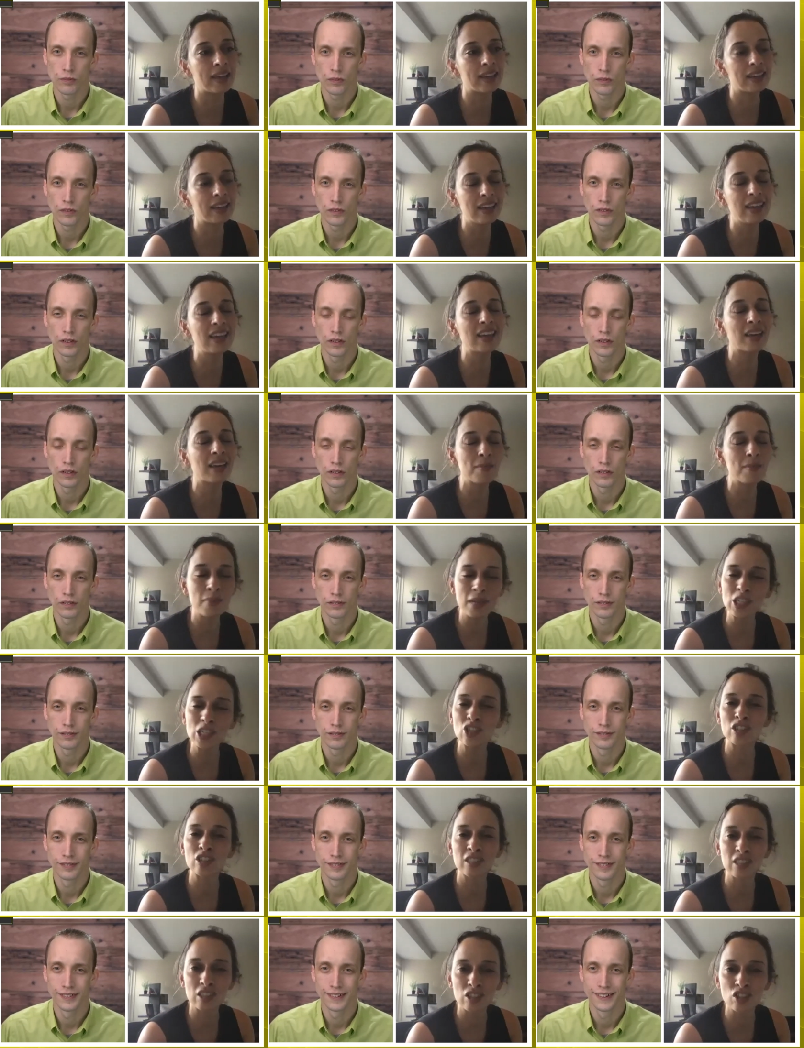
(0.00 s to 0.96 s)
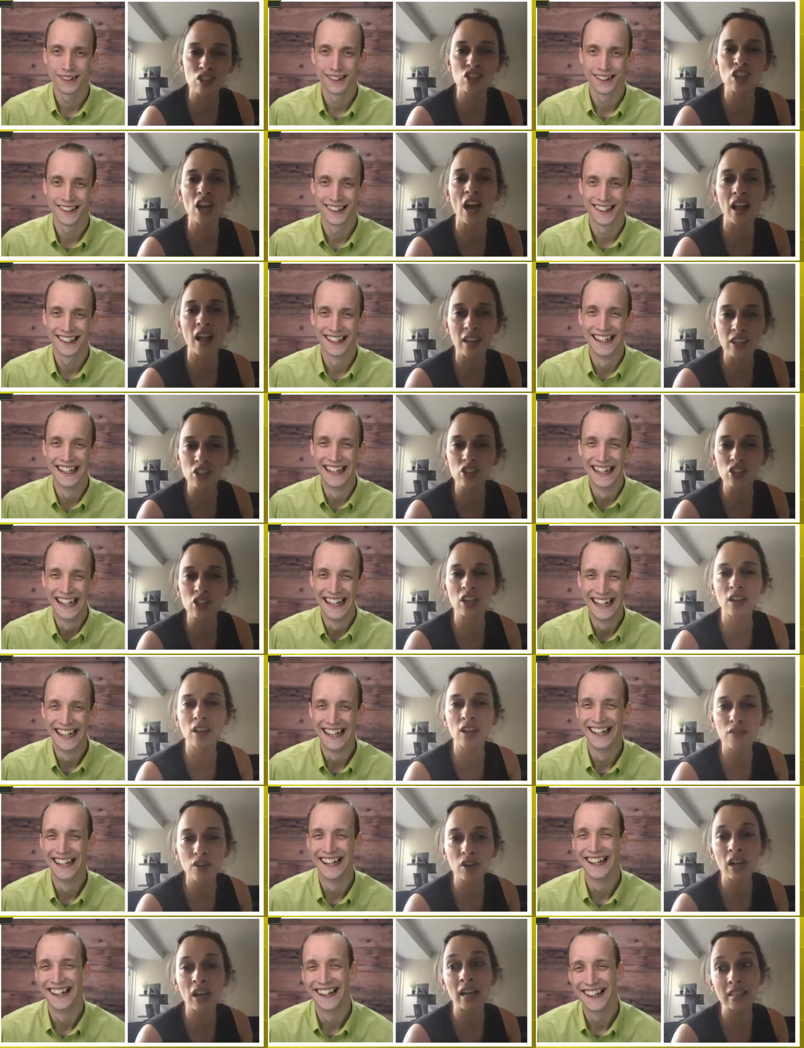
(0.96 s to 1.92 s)
Speaker 1: it can be just as challenging if
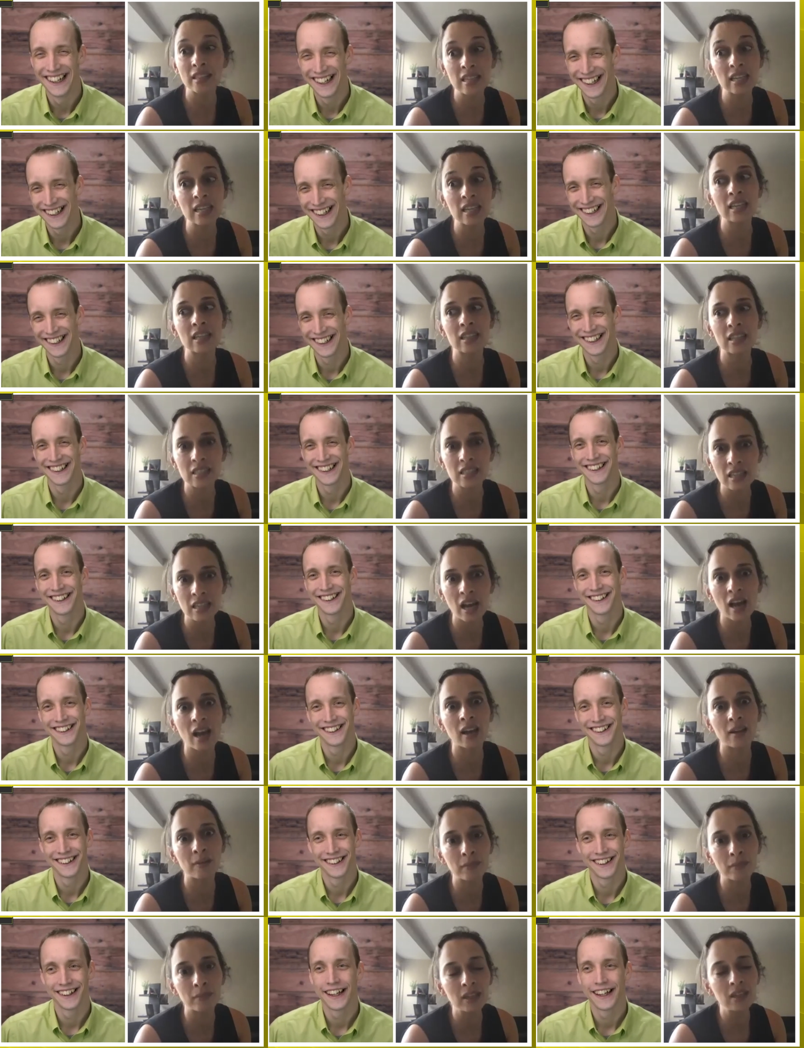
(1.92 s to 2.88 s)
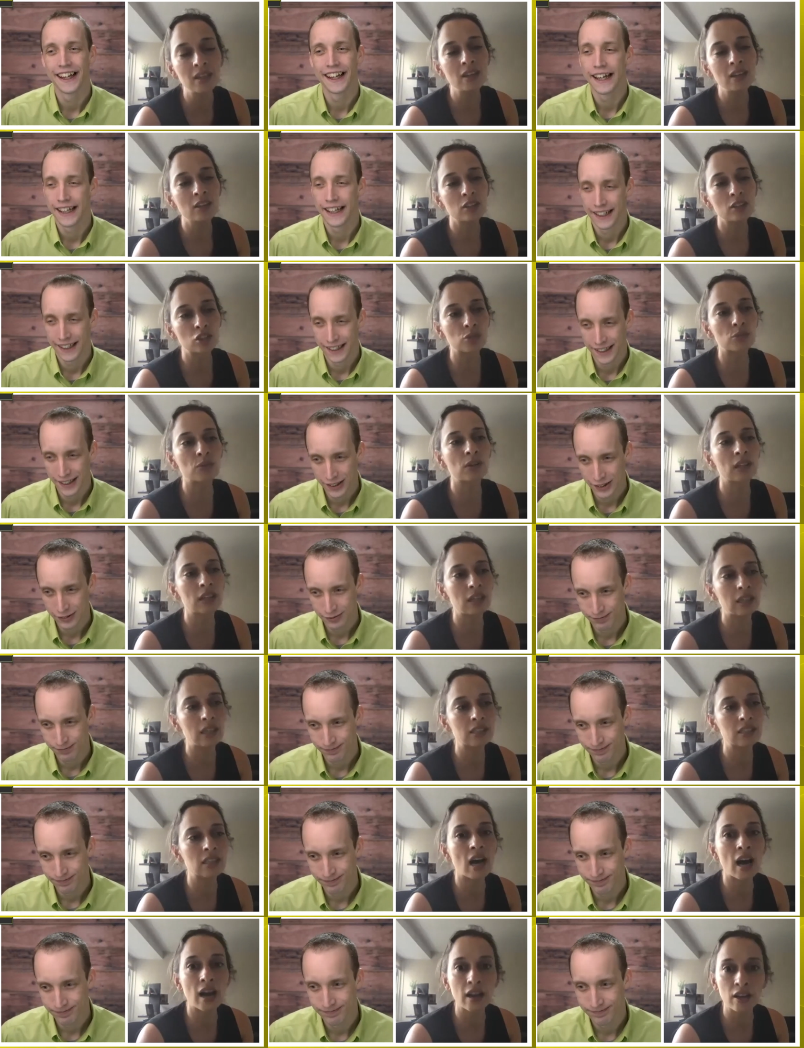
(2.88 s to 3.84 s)
you're not taking the time to really
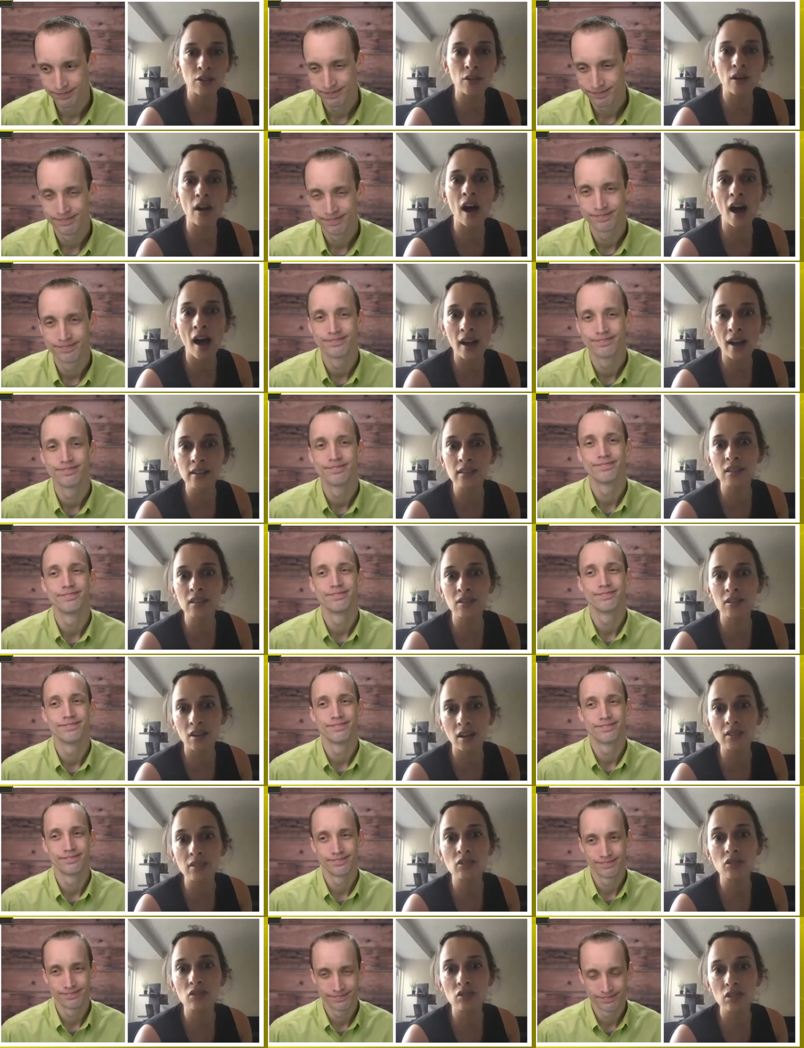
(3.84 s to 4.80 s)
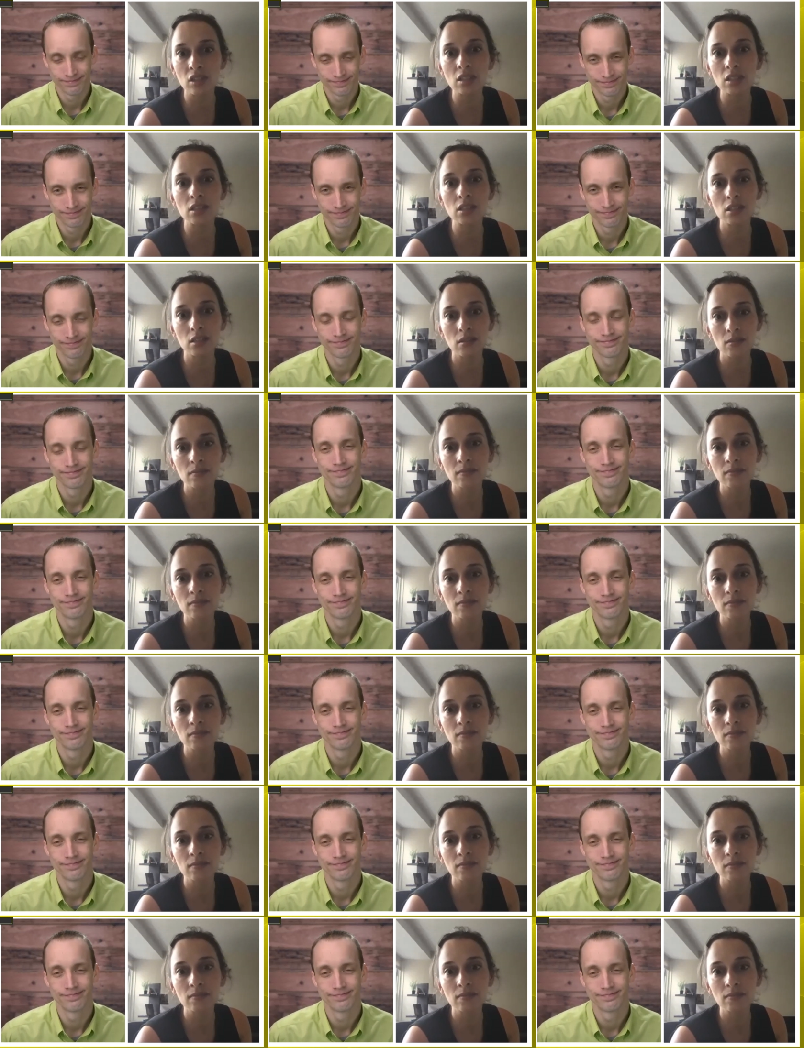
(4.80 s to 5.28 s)
dot your I's and cross your T's.